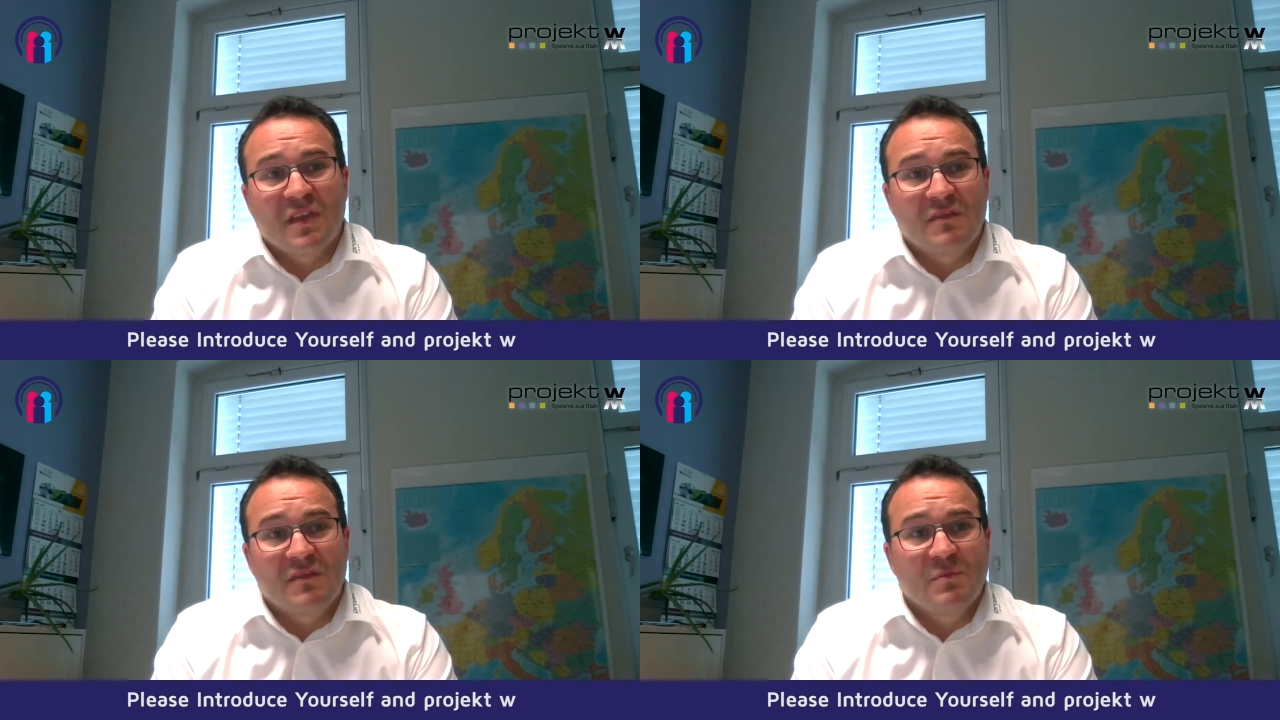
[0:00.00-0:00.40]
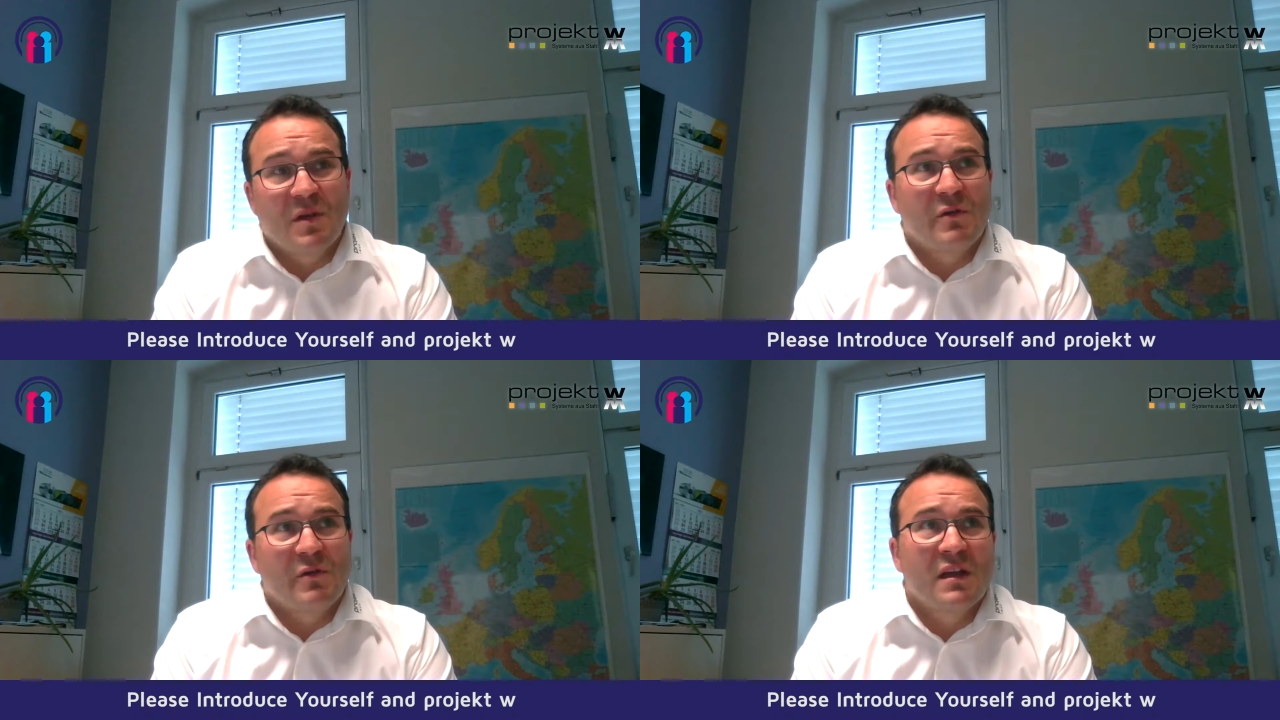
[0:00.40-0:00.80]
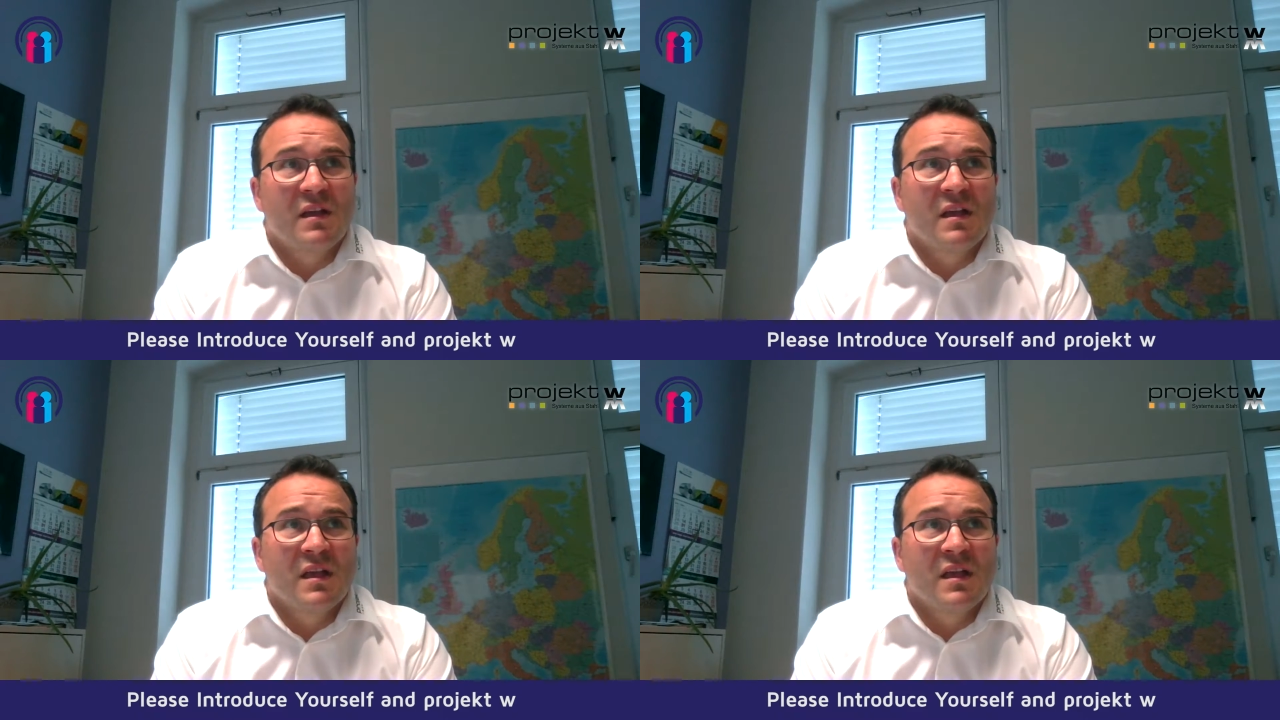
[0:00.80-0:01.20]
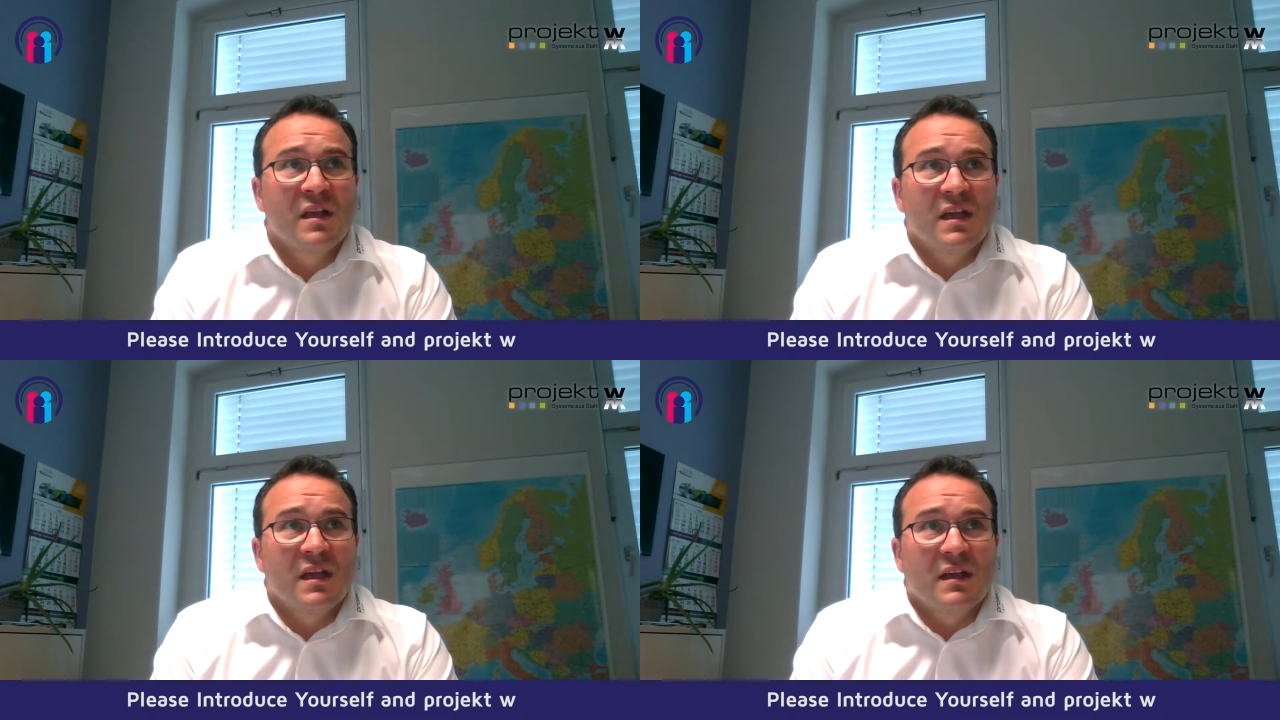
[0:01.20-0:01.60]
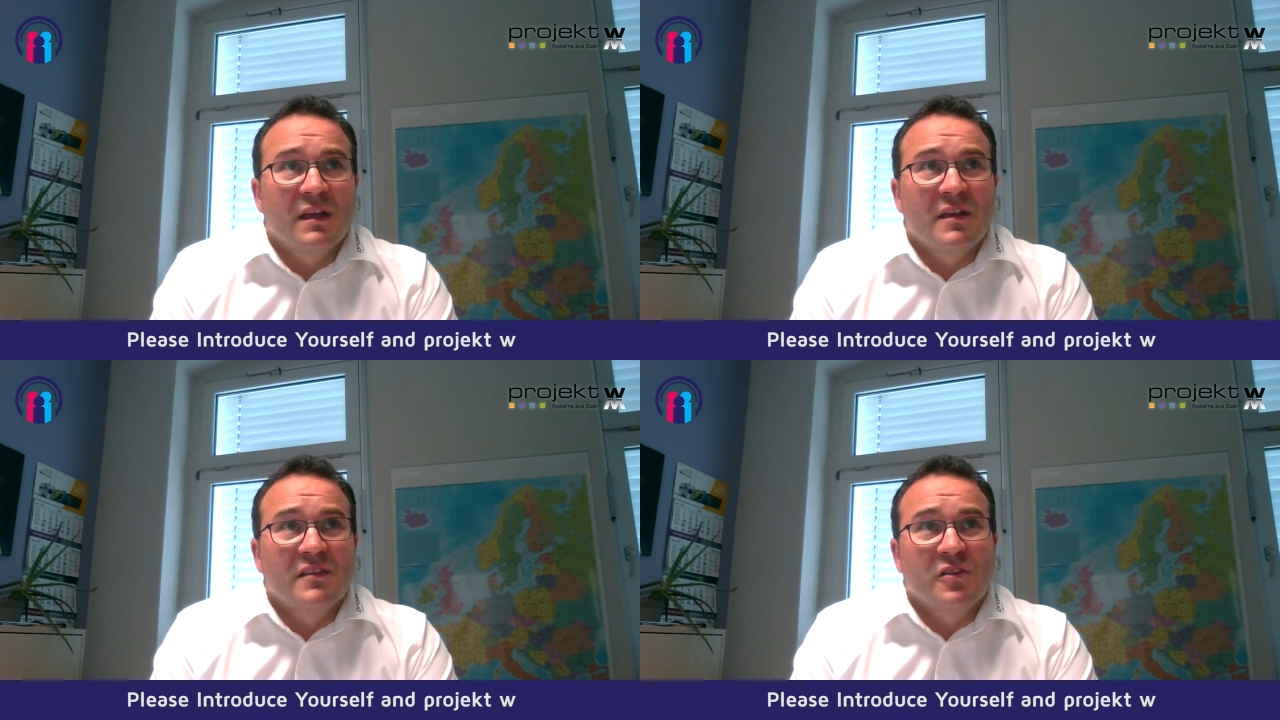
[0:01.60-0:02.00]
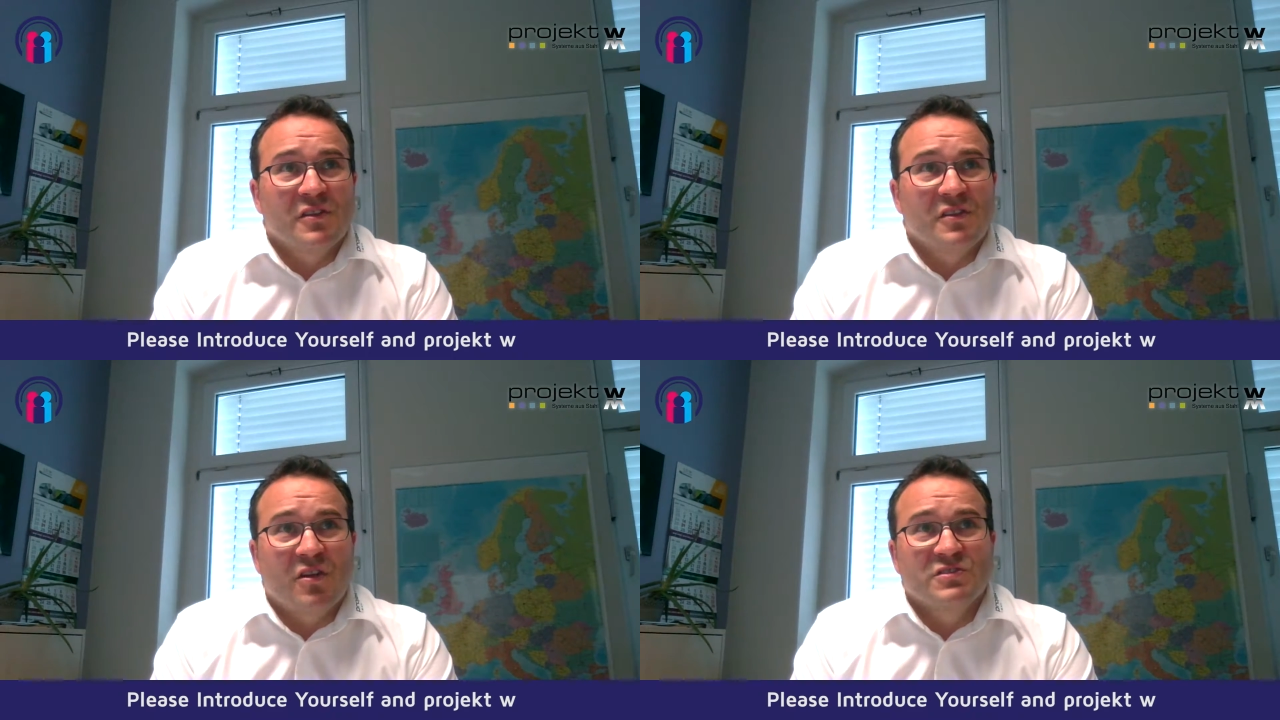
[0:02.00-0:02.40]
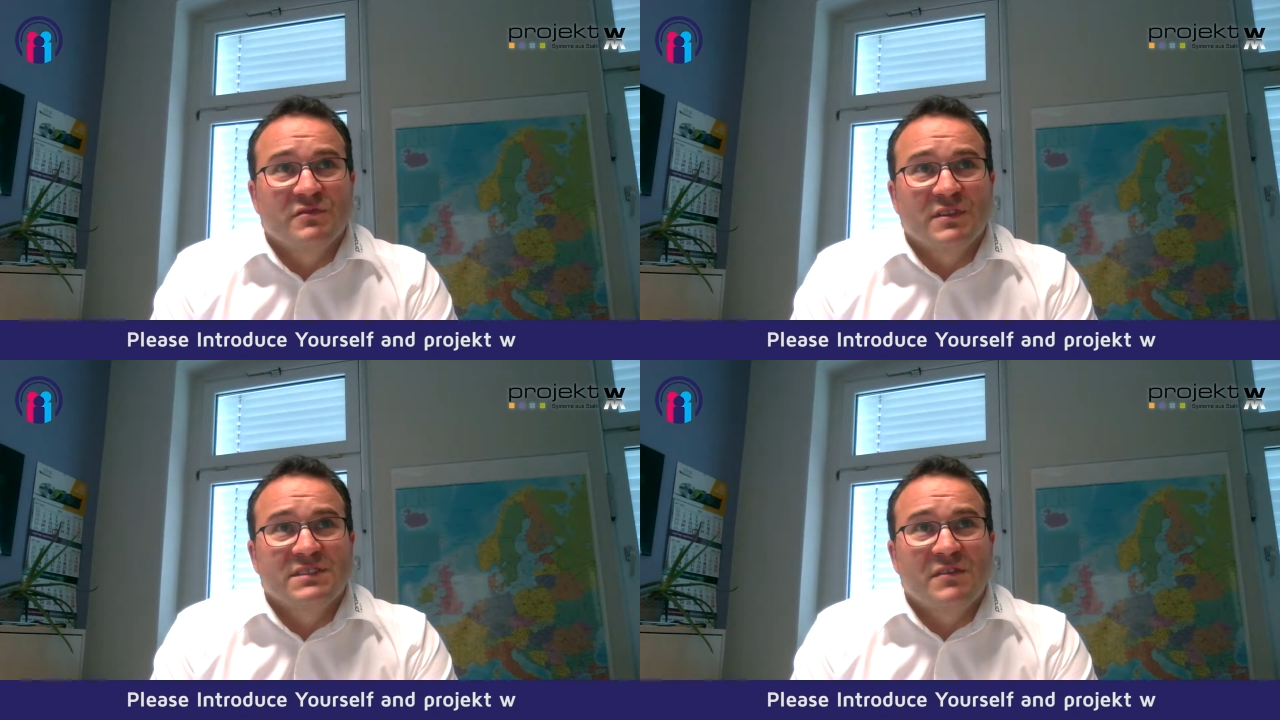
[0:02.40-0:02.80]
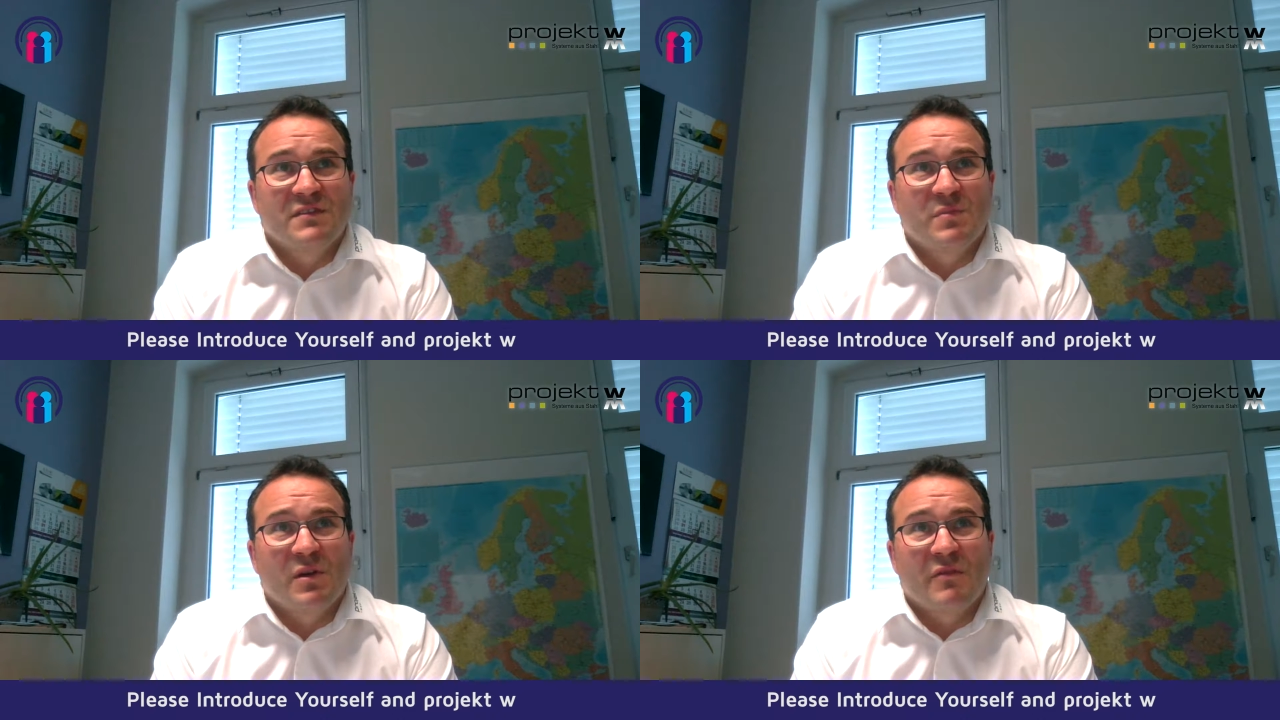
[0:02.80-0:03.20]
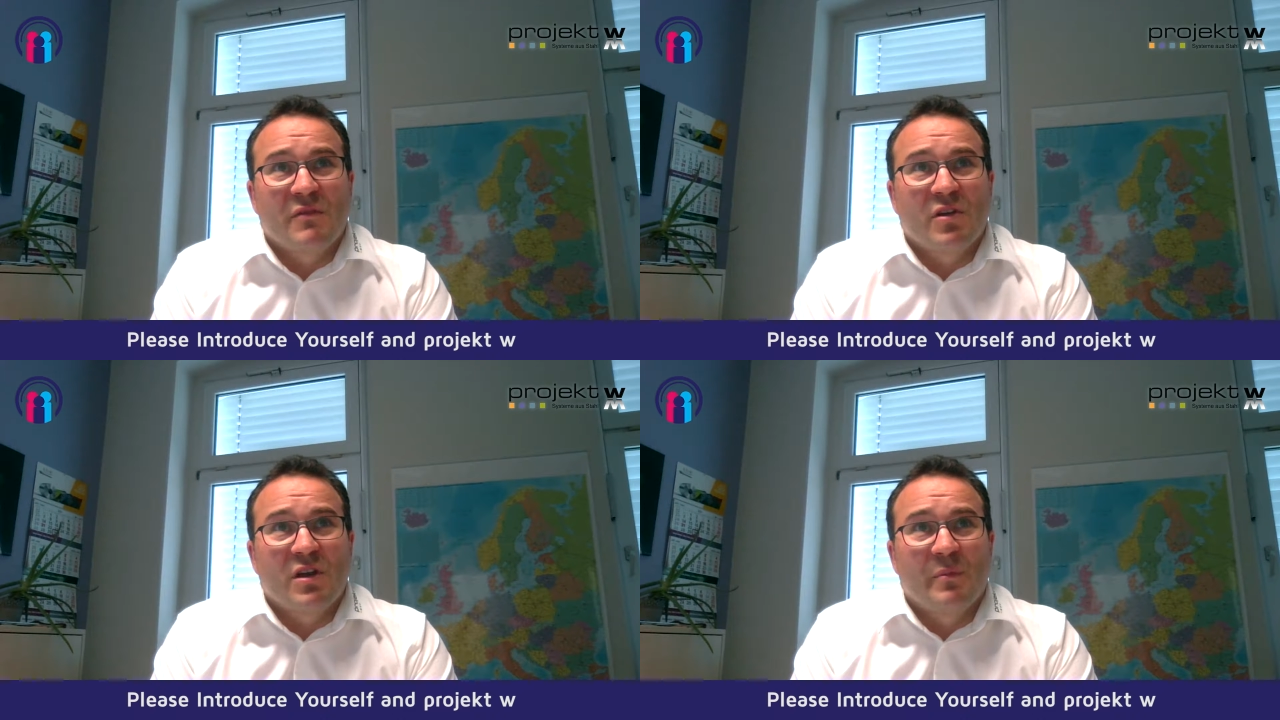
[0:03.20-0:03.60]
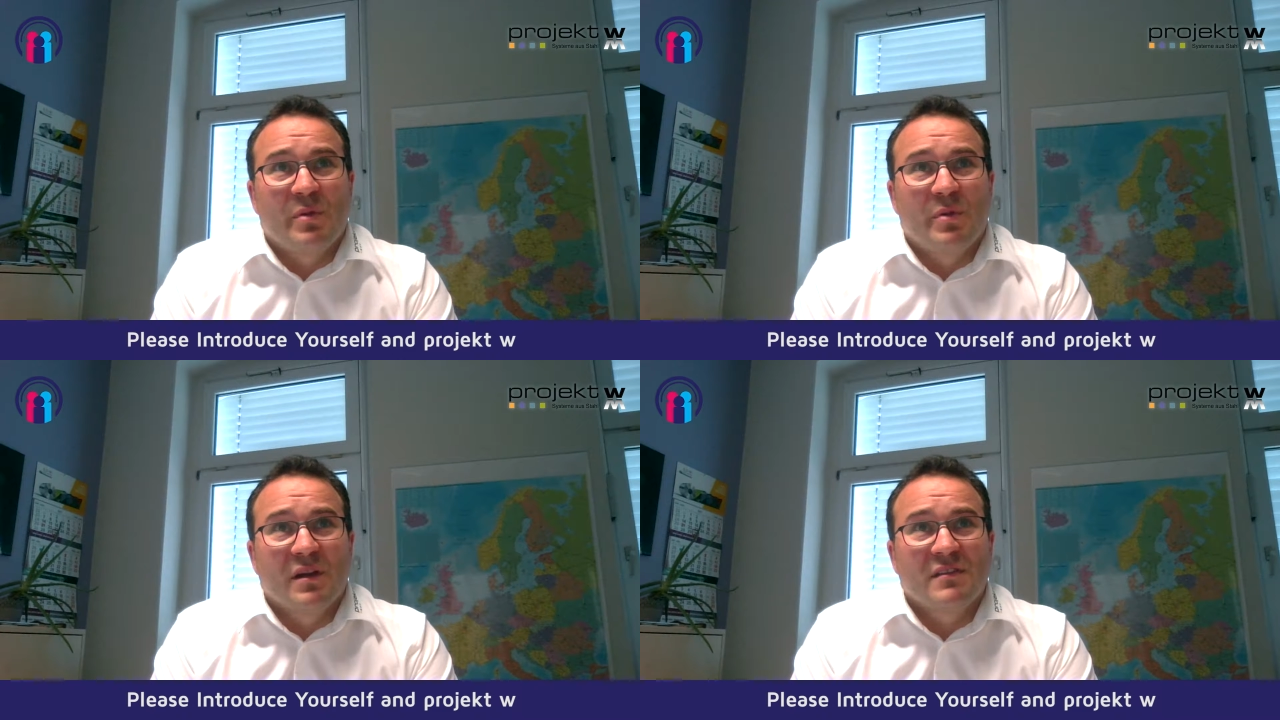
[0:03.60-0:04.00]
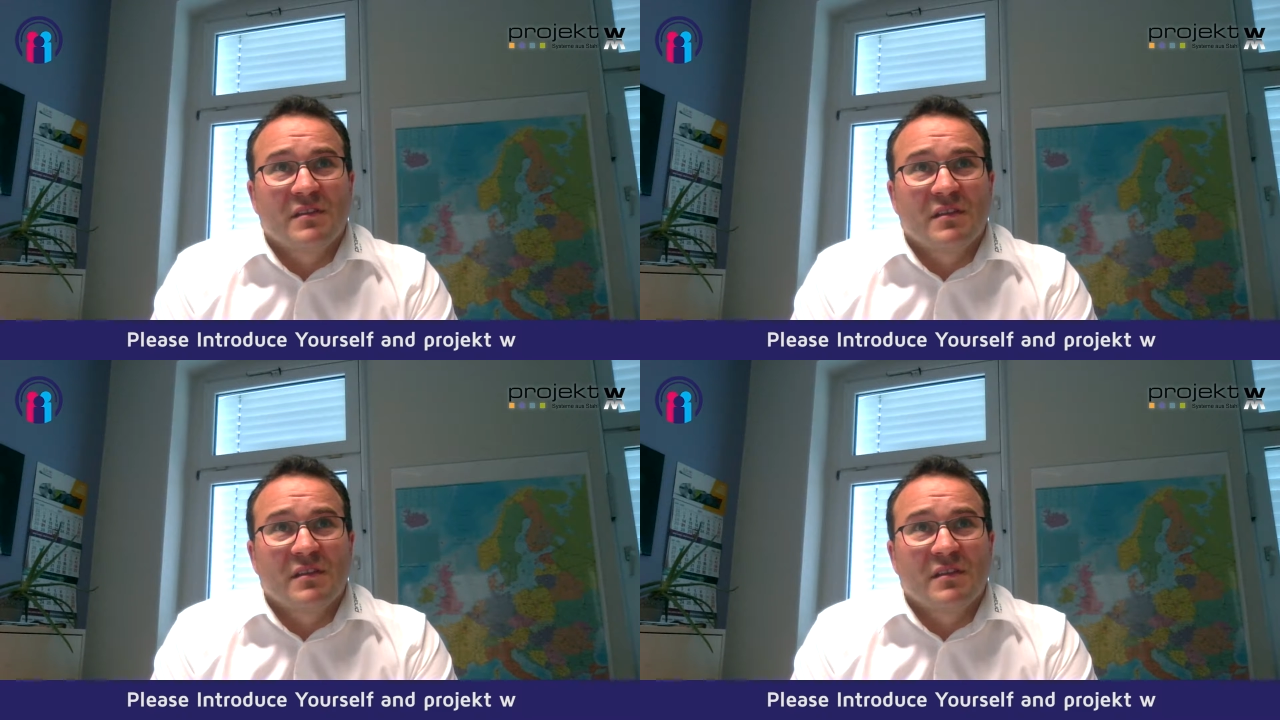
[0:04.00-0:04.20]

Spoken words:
safety barrier is not a conventional safety barrier for car parks.